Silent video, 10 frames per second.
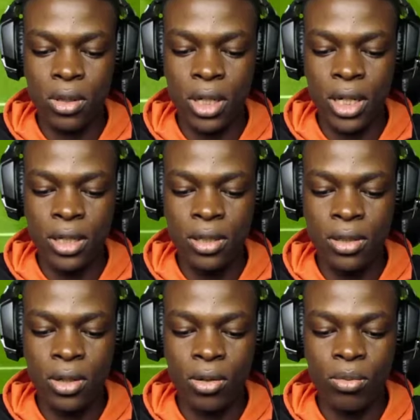long
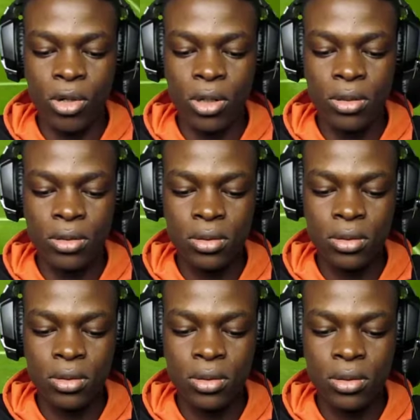
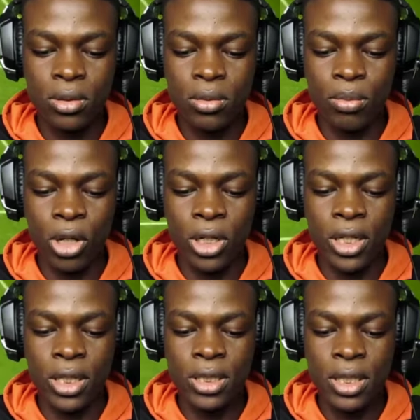pass. Block
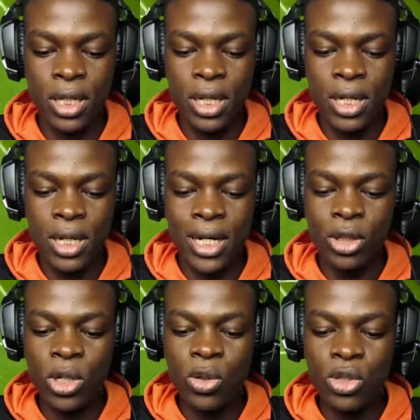it. I
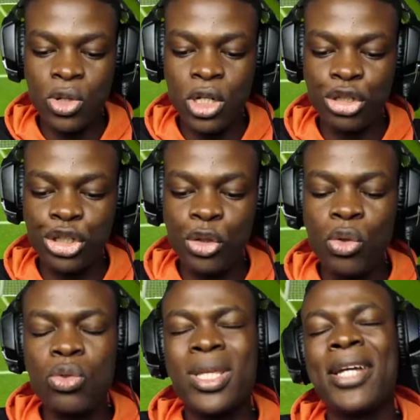thought he was gonna
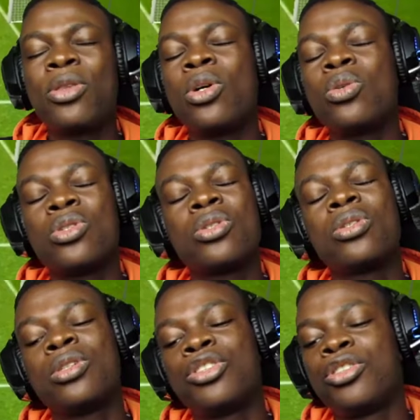shoot. I thought he was
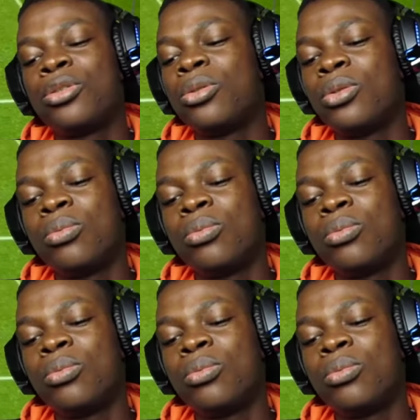gonna shoot,